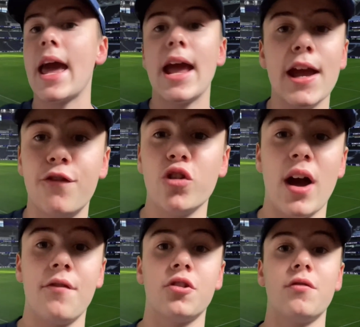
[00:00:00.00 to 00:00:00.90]
if you
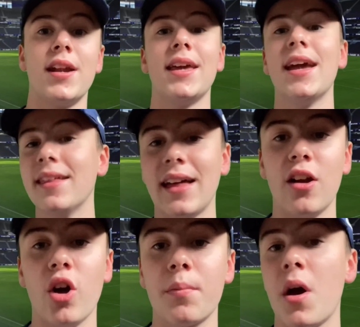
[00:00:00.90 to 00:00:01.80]
haven't already. Hit
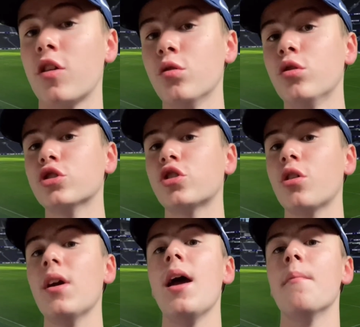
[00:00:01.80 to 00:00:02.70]
that like button. And
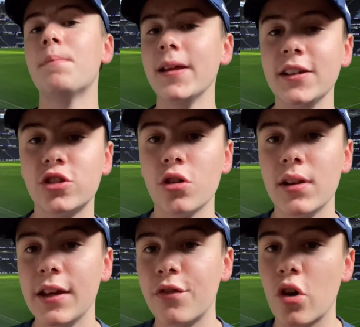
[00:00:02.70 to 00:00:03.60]
also, please do
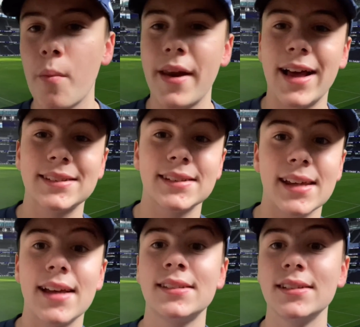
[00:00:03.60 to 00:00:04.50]
leave a comment, as I
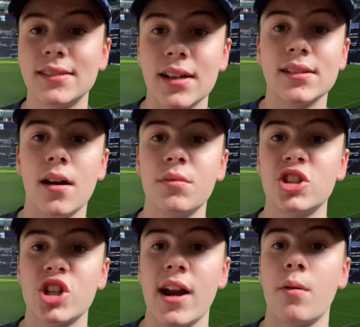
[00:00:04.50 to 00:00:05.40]
say, as it does help
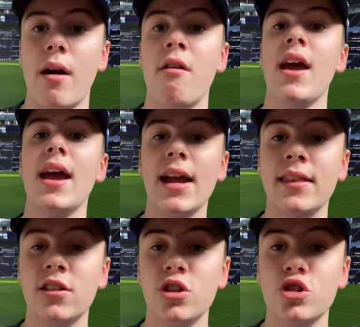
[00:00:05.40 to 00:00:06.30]
the channel out
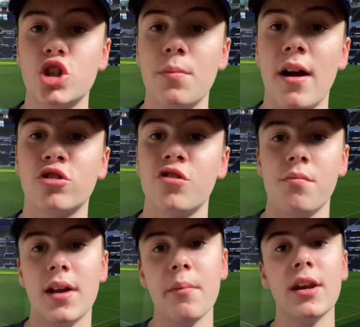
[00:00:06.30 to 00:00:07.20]
in the YouTube
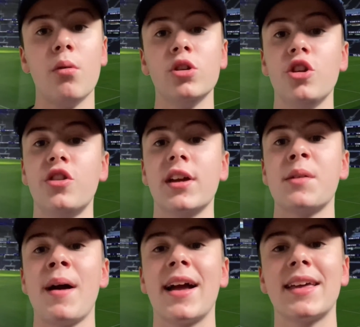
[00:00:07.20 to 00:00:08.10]
algorithm. Let me know what you
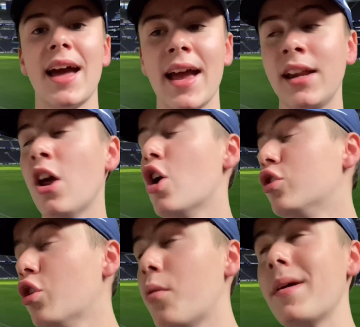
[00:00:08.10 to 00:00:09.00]
think about Kane
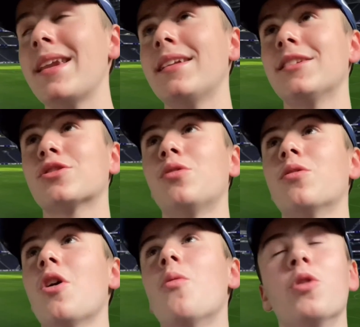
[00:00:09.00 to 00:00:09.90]
not being in the
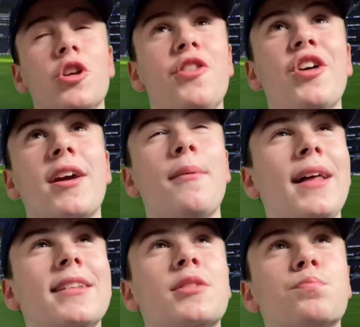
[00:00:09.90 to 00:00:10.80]
squad, what you think
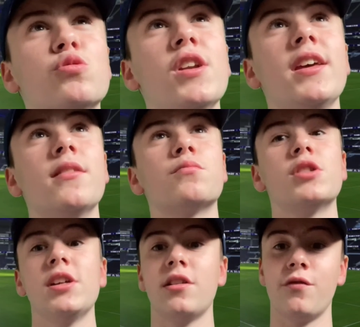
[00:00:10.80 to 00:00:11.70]
about this brilliant,
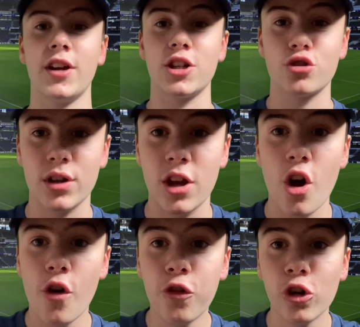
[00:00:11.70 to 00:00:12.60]
brilliant victory
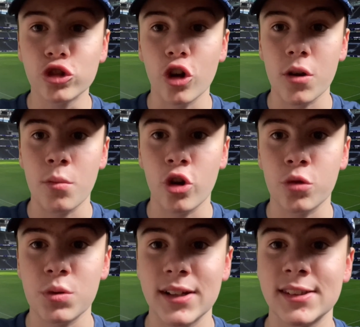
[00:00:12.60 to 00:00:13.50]
for Tottenham
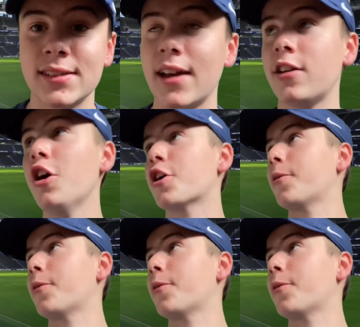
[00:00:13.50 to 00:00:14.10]
Hotspur. As I say, and look,